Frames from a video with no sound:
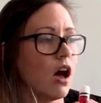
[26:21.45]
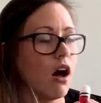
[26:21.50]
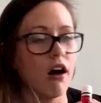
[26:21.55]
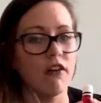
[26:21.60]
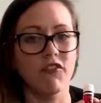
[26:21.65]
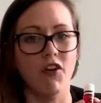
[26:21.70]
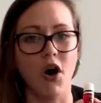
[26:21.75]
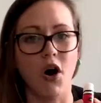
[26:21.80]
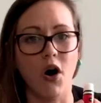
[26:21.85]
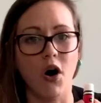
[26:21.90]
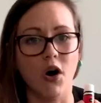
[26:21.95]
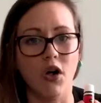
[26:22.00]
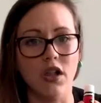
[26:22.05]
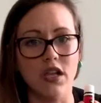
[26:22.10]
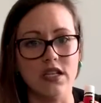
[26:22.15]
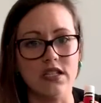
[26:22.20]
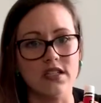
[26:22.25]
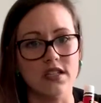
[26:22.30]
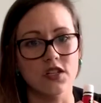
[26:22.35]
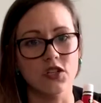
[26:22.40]
of all
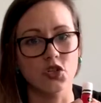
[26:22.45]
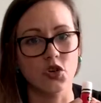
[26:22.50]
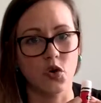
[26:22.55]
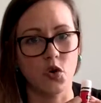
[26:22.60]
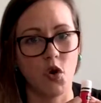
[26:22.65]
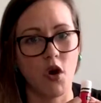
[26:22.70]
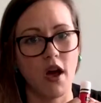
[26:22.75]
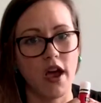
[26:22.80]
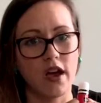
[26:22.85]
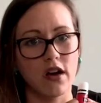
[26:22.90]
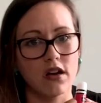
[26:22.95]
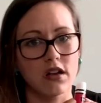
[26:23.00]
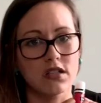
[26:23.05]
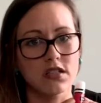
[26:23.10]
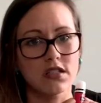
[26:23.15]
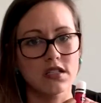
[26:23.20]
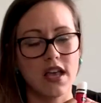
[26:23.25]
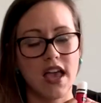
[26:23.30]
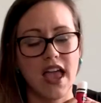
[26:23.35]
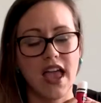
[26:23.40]
essential
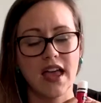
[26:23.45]
oils.